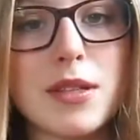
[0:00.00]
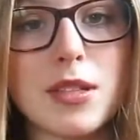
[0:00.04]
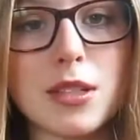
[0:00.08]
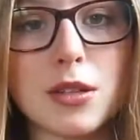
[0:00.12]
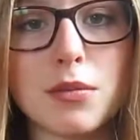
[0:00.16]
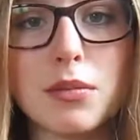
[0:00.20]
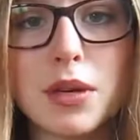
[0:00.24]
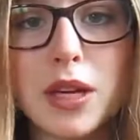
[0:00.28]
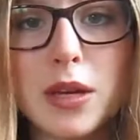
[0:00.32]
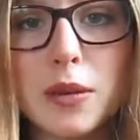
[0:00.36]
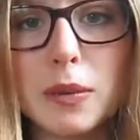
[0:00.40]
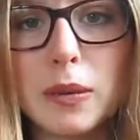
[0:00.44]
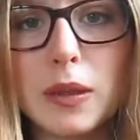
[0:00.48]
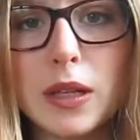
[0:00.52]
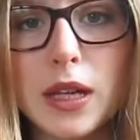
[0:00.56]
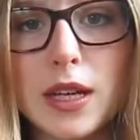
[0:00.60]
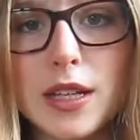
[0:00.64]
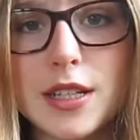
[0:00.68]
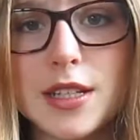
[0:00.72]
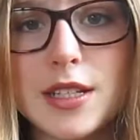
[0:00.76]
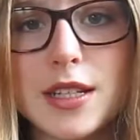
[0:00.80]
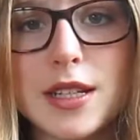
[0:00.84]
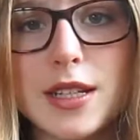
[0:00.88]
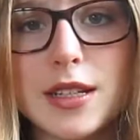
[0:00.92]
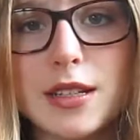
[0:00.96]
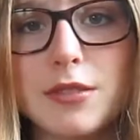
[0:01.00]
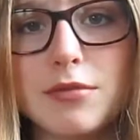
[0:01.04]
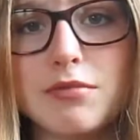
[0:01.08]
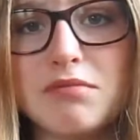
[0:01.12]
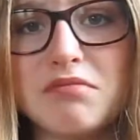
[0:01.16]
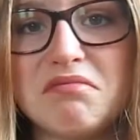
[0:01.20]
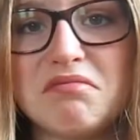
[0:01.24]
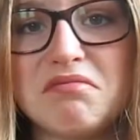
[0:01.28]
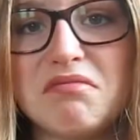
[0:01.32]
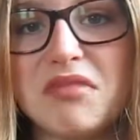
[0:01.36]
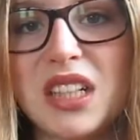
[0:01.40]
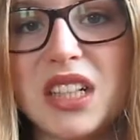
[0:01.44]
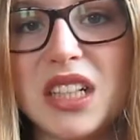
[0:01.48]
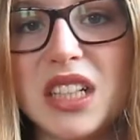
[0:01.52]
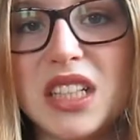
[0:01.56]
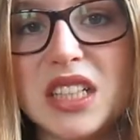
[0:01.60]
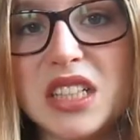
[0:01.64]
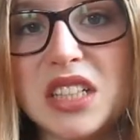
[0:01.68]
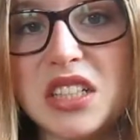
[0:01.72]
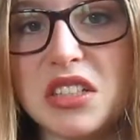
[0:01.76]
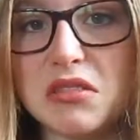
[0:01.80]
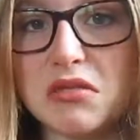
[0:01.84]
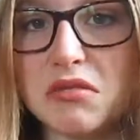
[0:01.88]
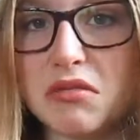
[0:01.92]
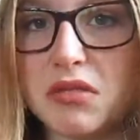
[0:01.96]
some people liked it, I
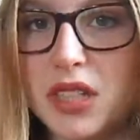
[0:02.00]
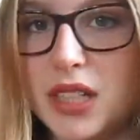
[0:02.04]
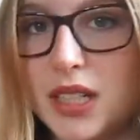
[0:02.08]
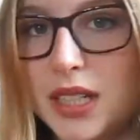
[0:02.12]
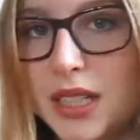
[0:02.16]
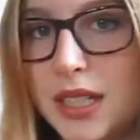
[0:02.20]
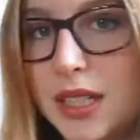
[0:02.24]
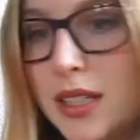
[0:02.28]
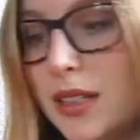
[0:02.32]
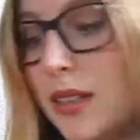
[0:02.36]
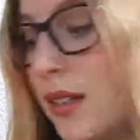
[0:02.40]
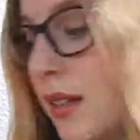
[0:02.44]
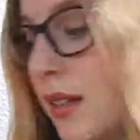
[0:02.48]
didn't really.